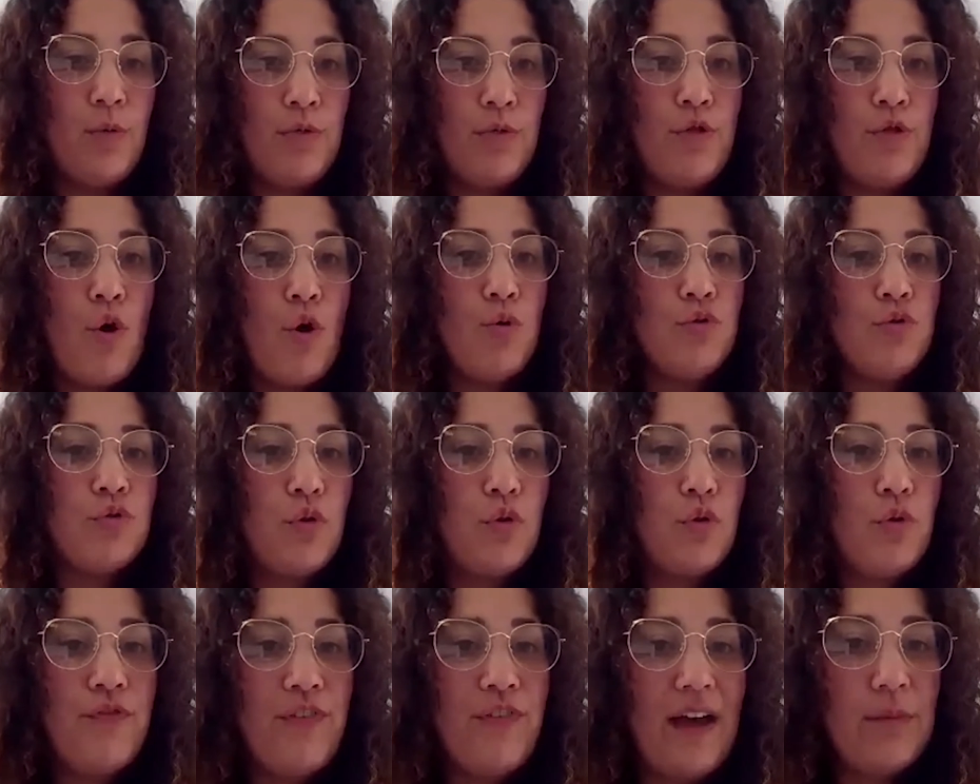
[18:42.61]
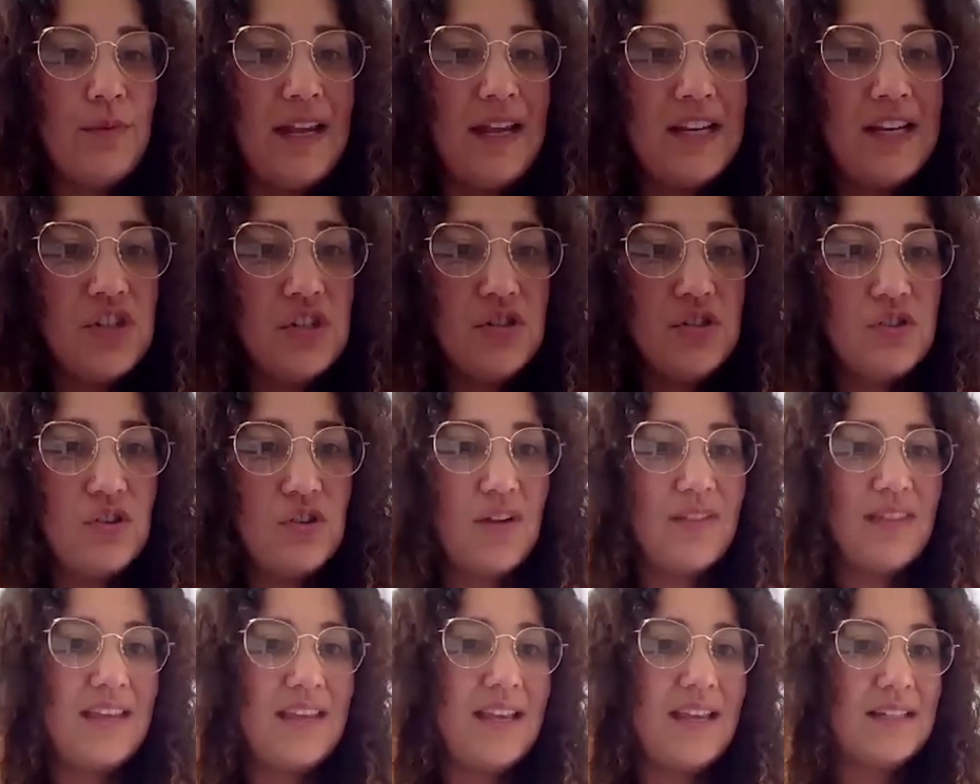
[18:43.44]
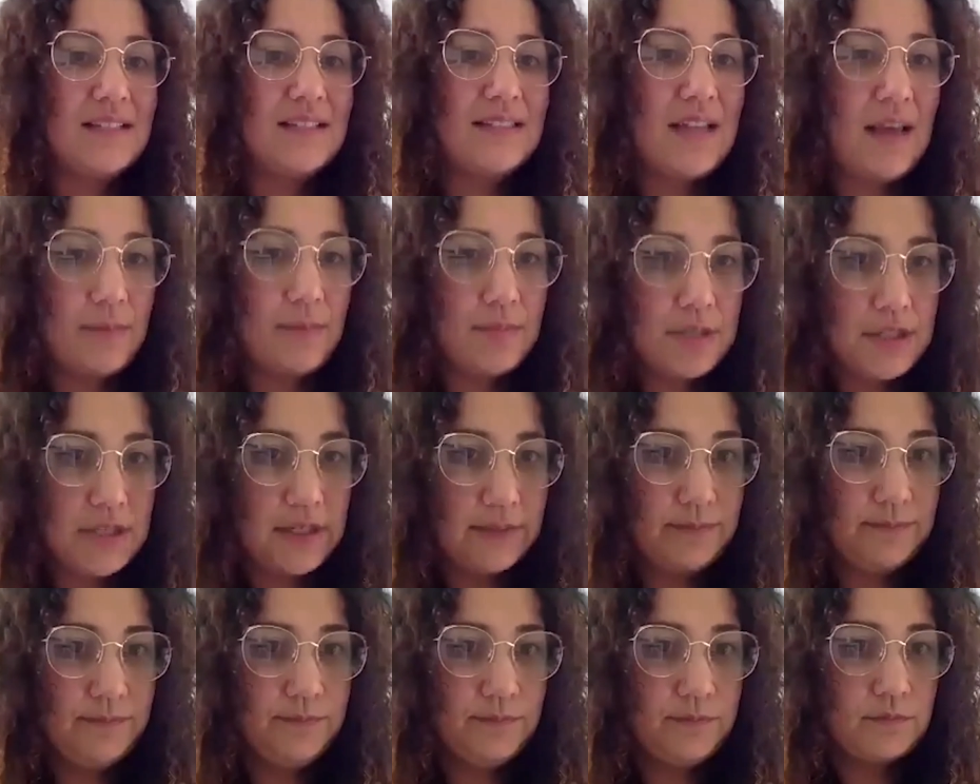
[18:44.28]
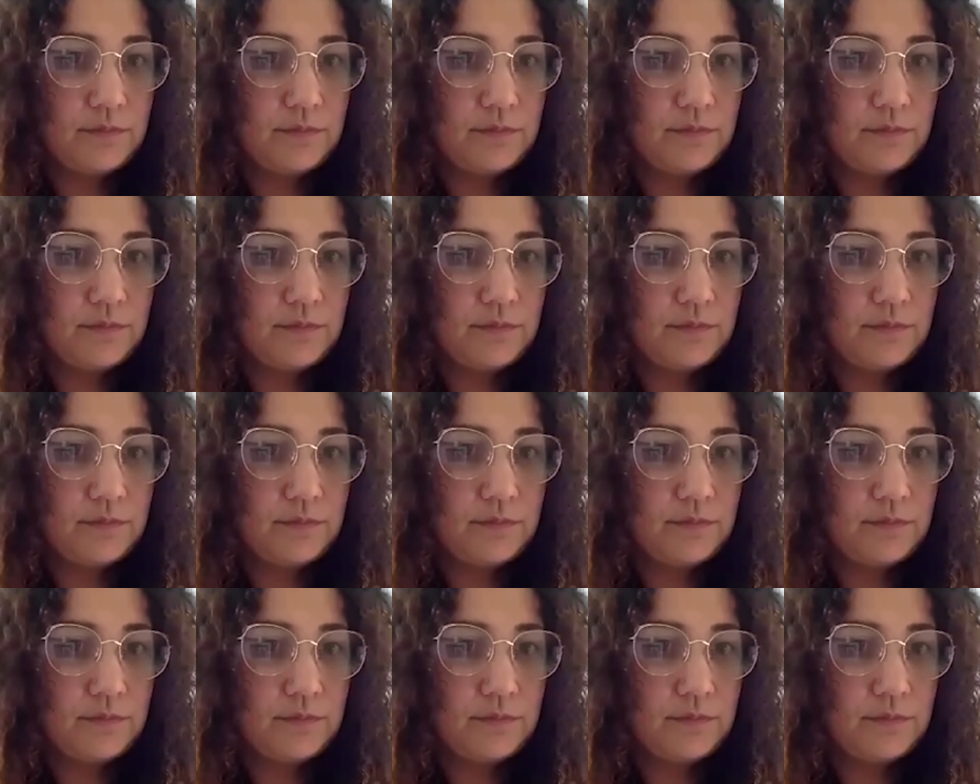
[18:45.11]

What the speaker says: those foundations are the exception.